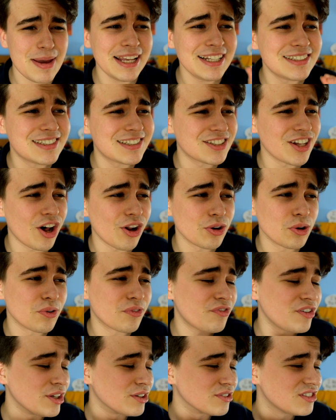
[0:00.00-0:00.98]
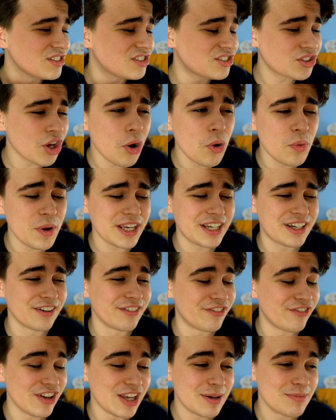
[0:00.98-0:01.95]
made Star Lord feel so weak
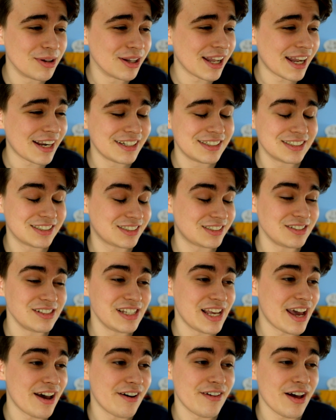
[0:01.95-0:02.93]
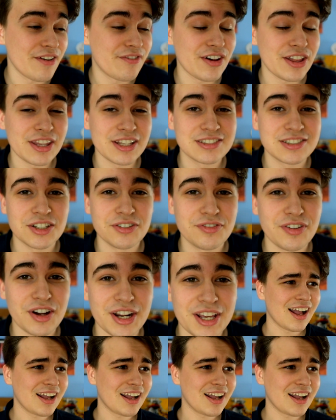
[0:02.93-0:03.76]
and feeble, and it just, yeah, I found that so funny.